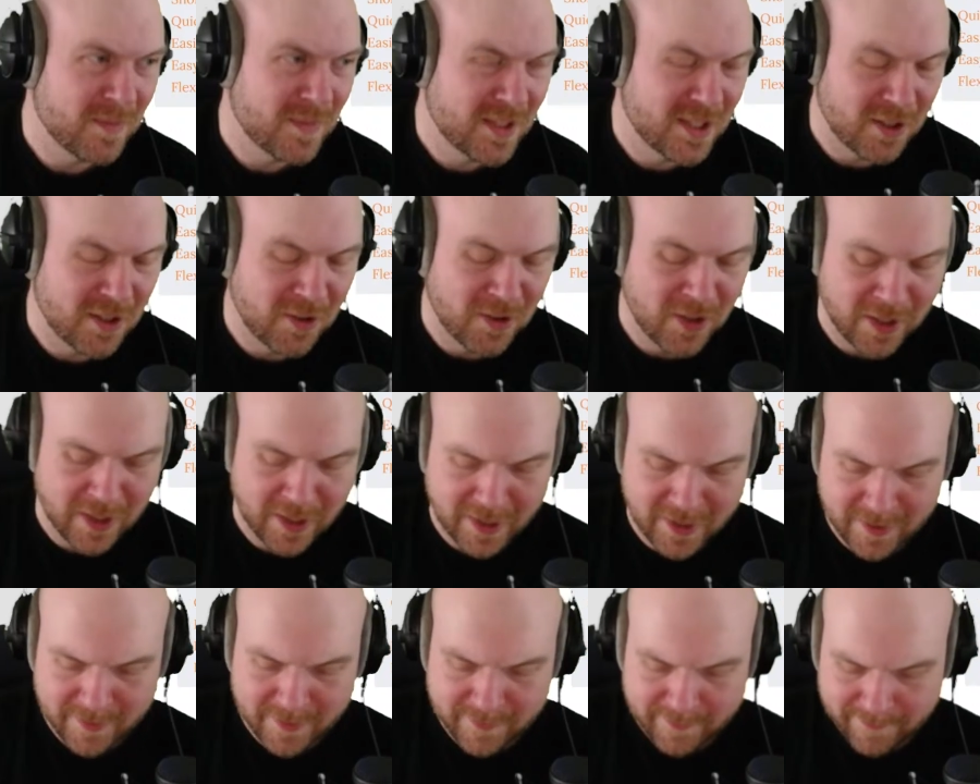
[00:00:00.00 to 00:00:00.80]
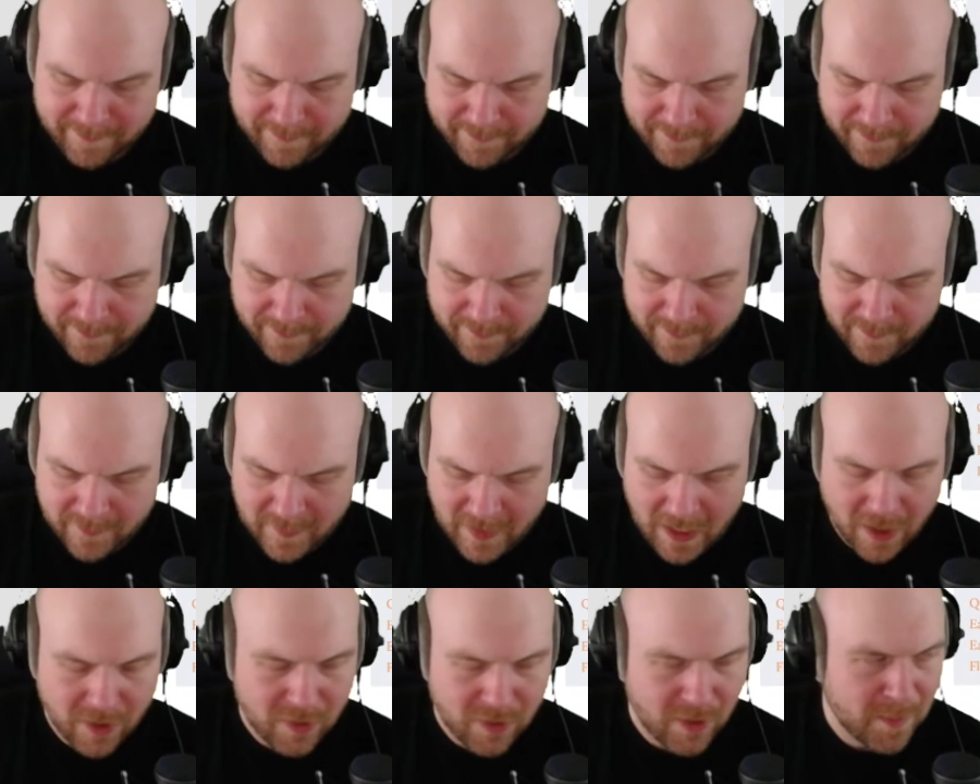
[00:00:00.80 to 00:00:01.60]
So, like,
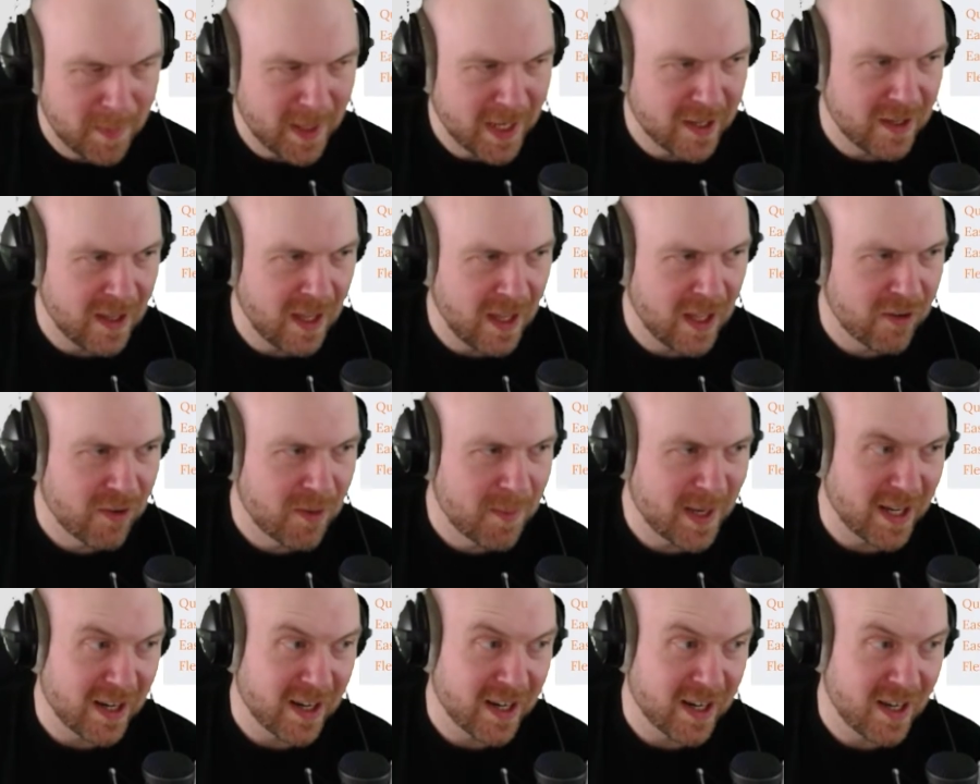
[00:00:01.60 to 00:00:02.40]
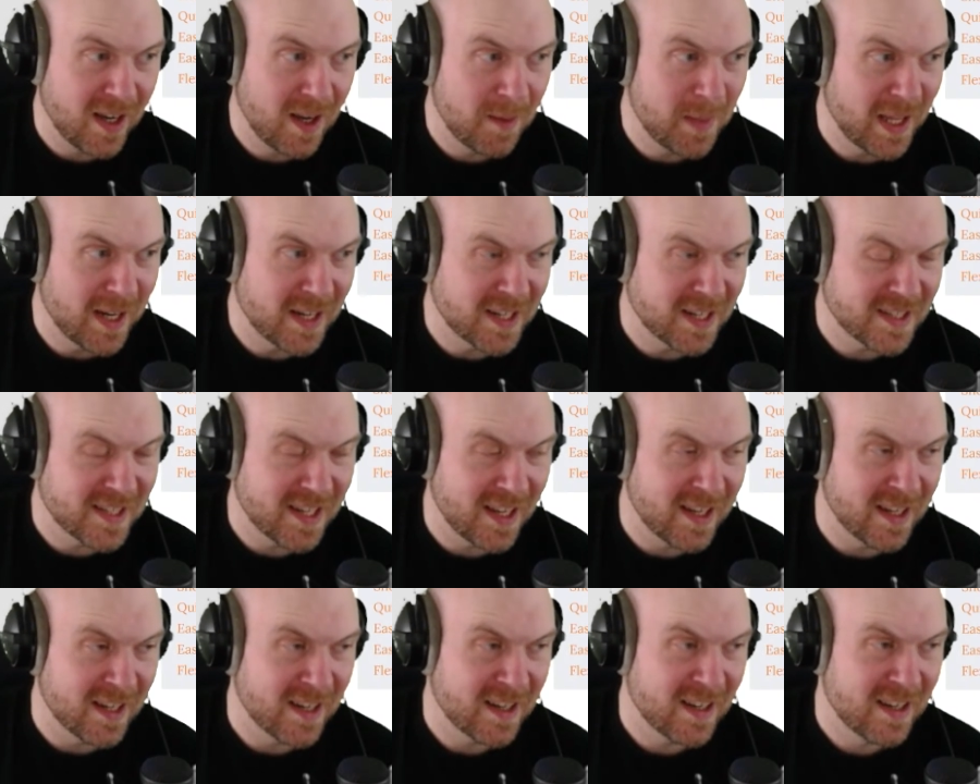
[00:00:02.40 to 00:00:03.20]
how do I make a combat
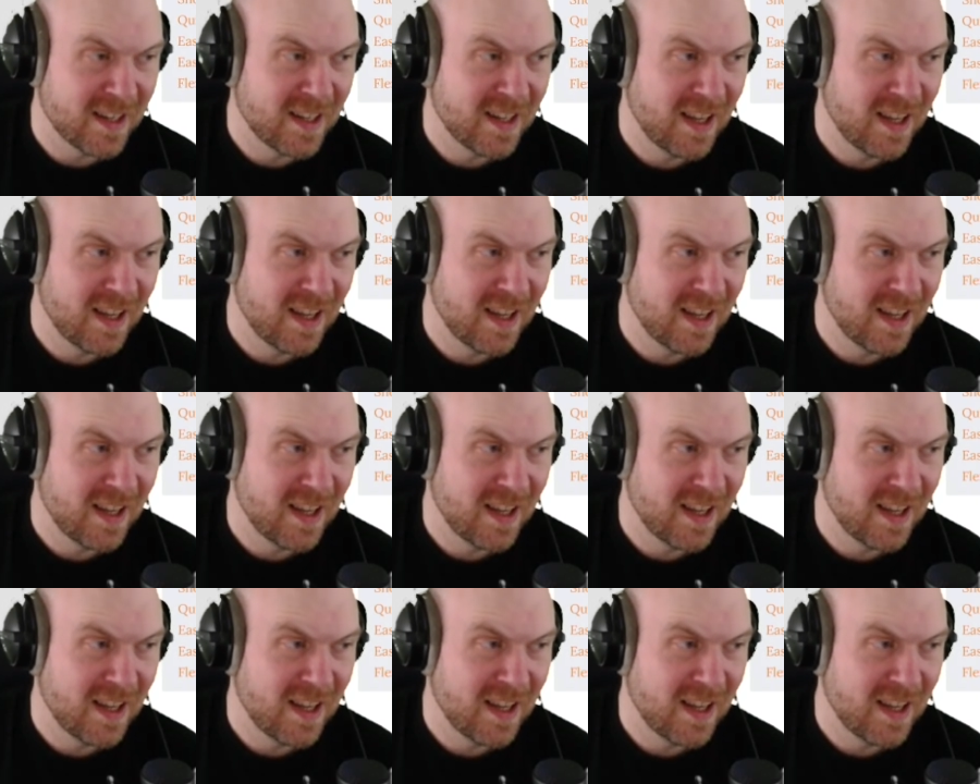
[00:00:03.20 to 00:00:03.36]
exciting?